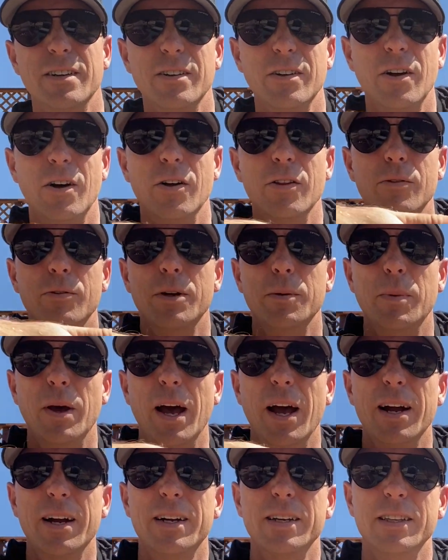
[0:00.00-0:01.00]
all the way
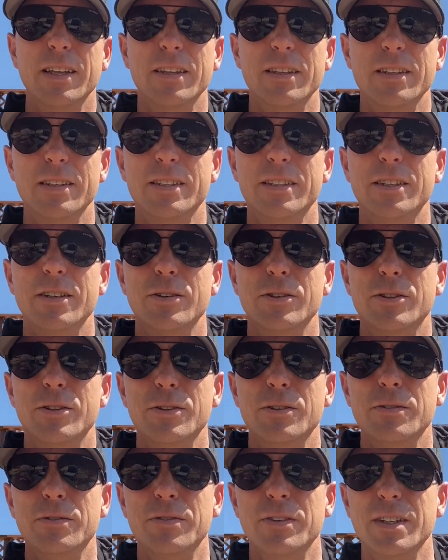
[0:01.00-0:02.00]
back, and then the
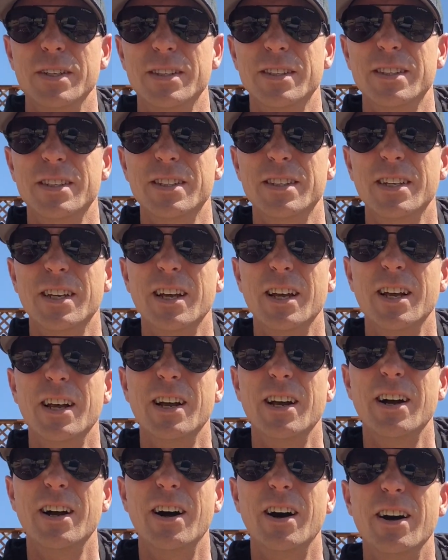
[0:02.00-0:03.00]
CO2 fits
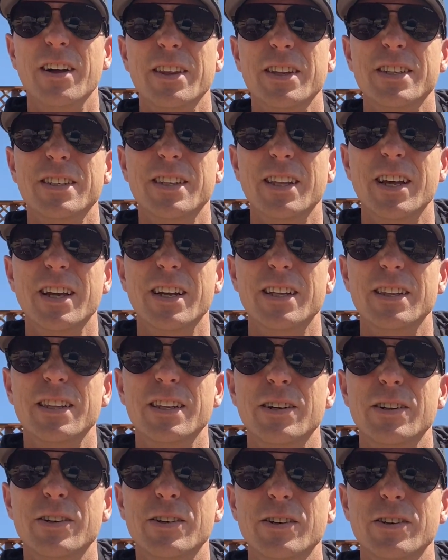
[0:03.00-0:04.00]
on this like
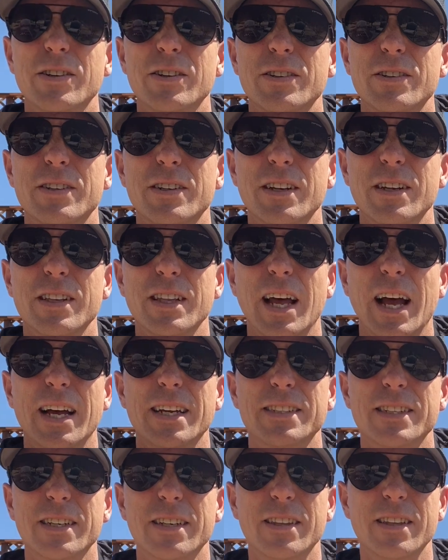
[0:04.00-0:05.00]
little
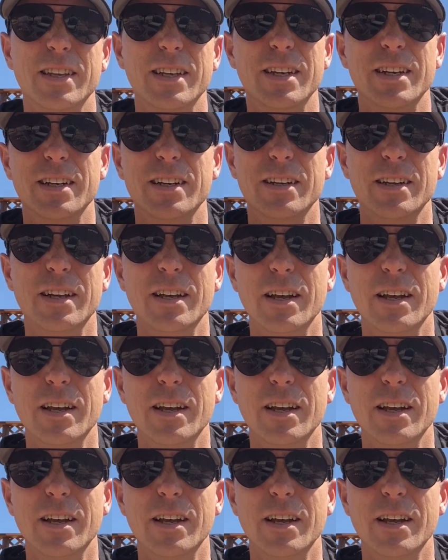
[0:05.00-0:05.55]
elastic thing.